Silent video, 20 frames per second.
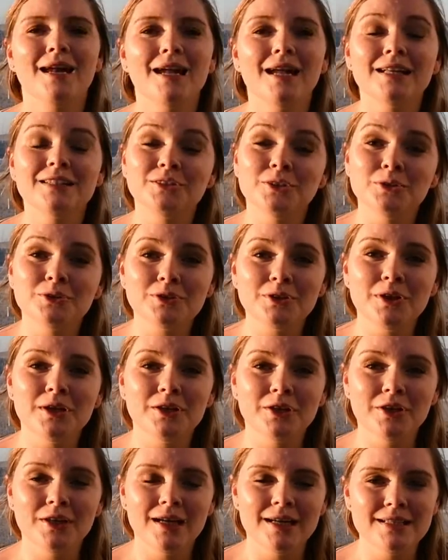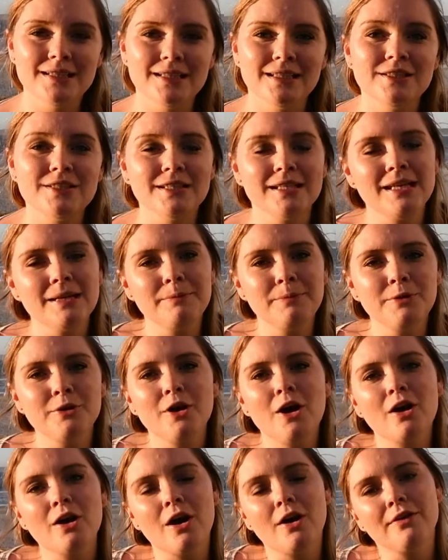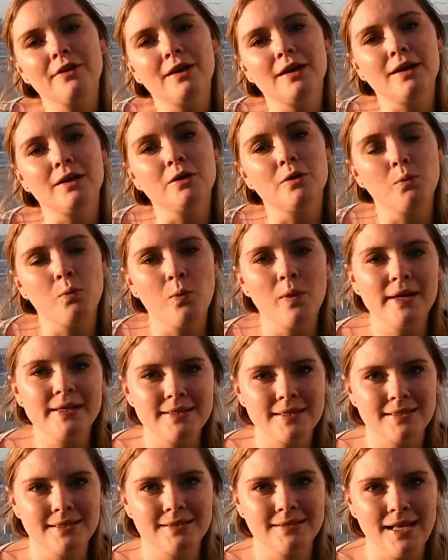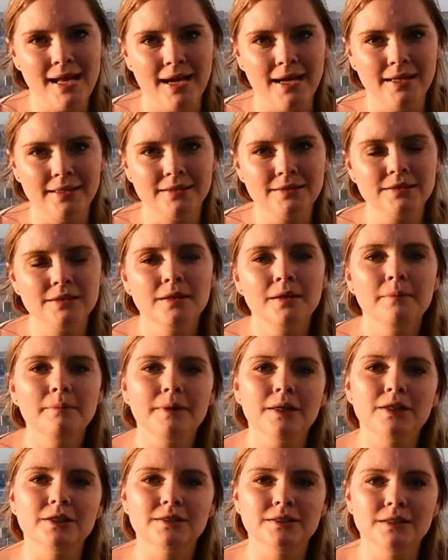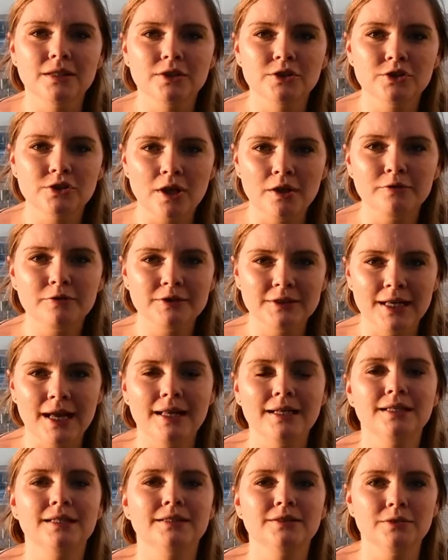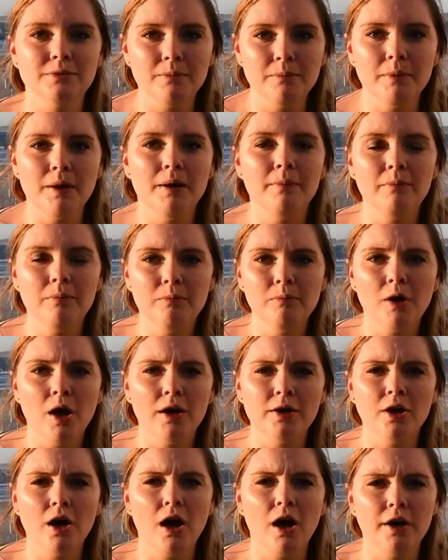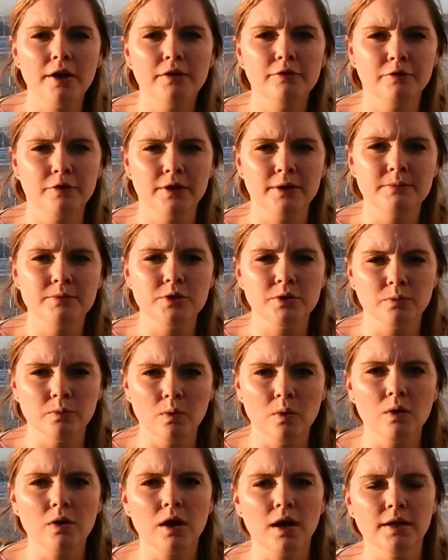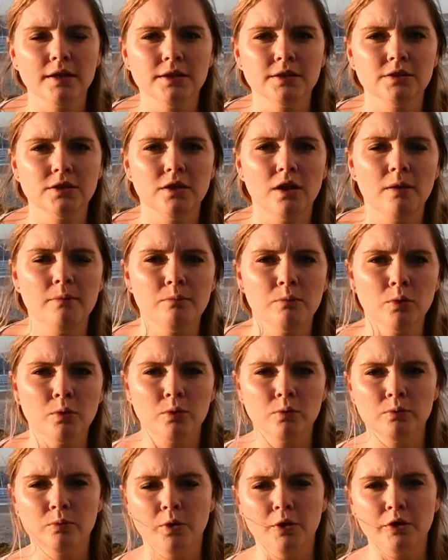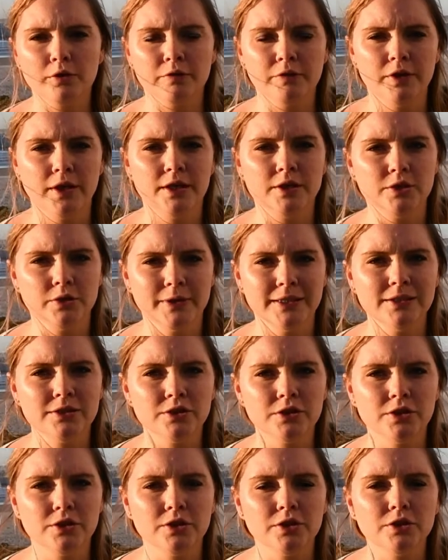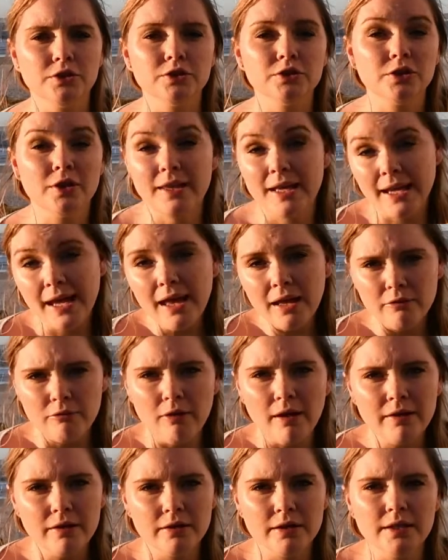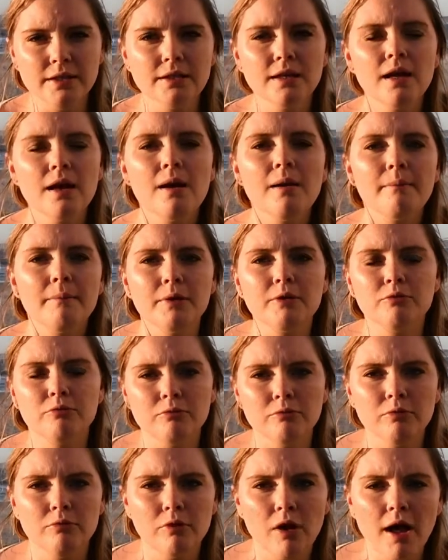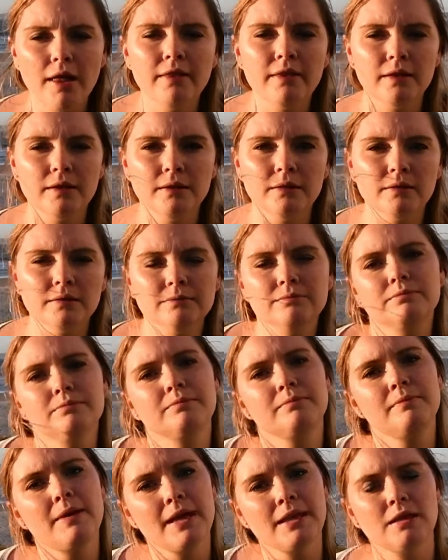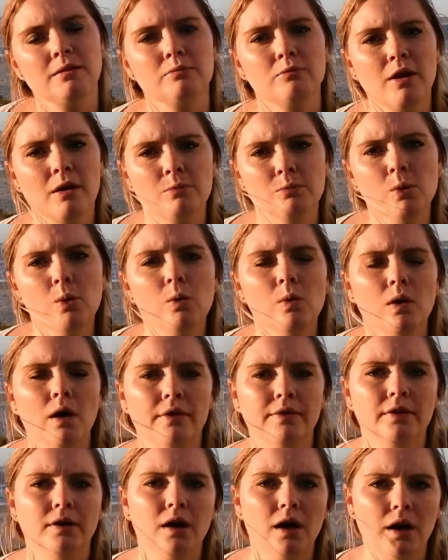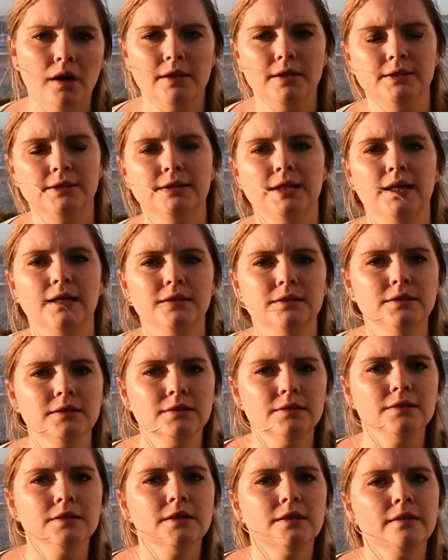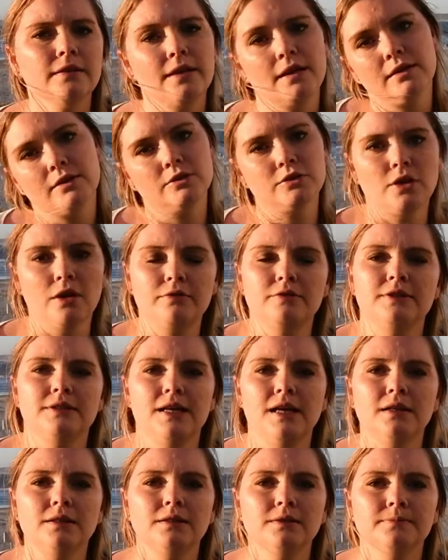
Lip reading: It's also a good idea to keep your dog on the wetter sand, because the soft sand is a lot harder for them to walk on. It's a lot more work for their joints to do. So they can run on it, but rather make them run more on the harder sand than the soft sand.